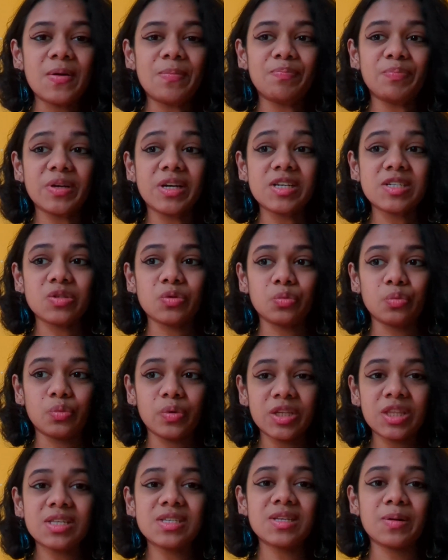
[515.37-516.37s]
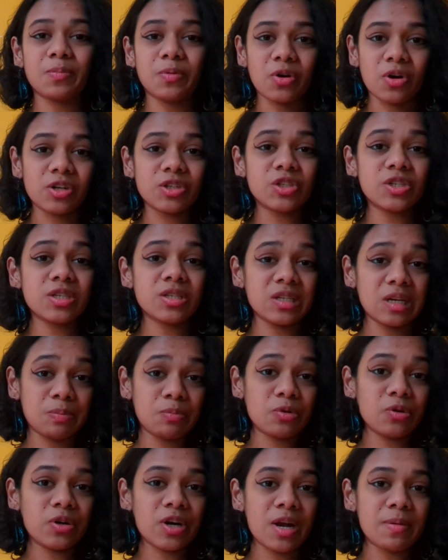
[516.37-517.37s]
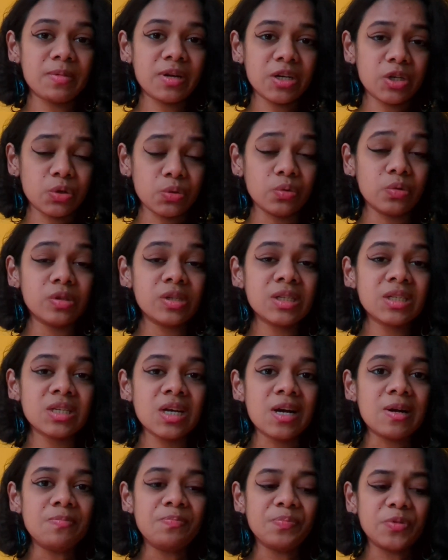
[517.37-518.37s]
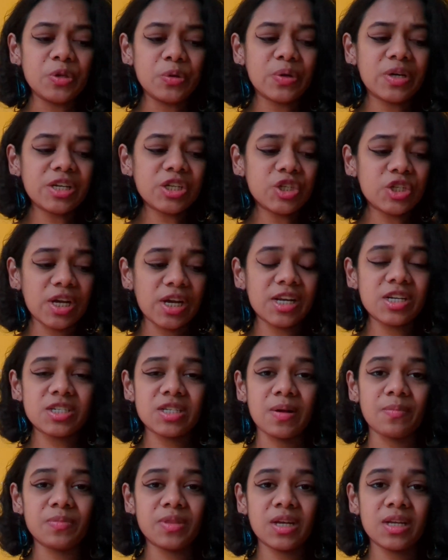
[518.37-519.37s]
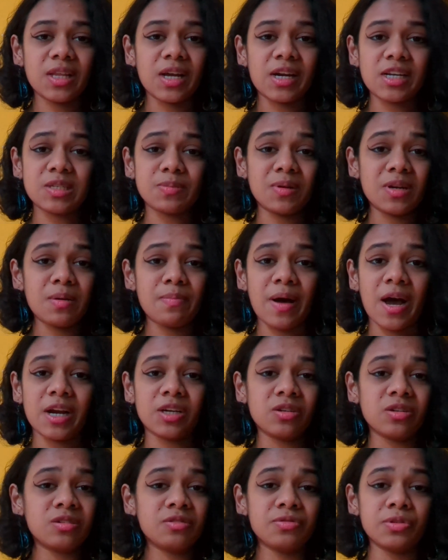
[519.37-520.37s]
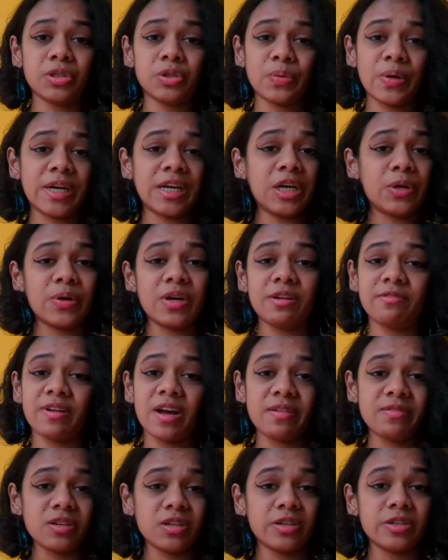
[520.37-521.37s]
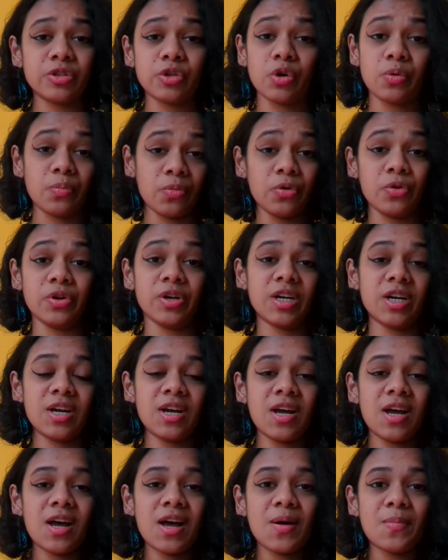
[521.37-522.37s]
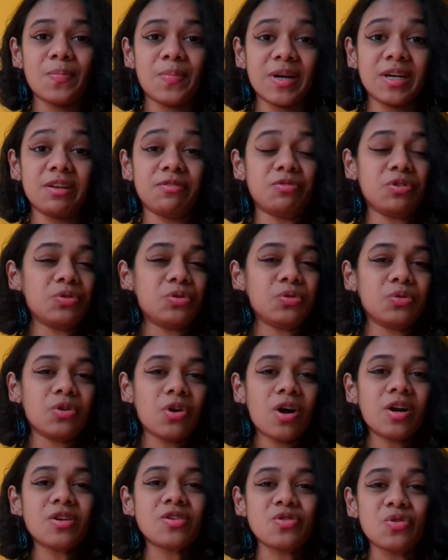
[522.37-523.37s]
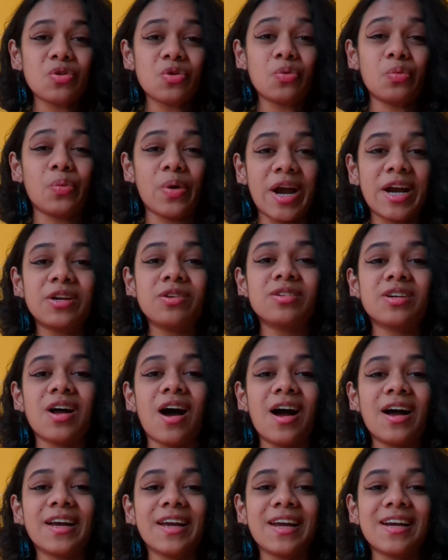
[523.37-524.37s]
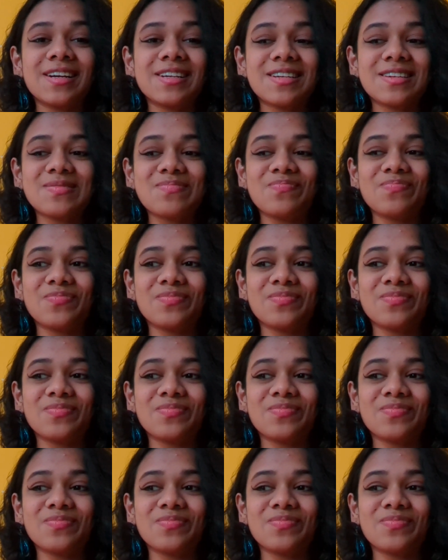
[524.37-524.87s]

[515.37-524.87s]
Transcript: Because with subconscious reprogramming tools, you can change something that has been a pattern for 20, 25 years or more. But if you do not know where to target,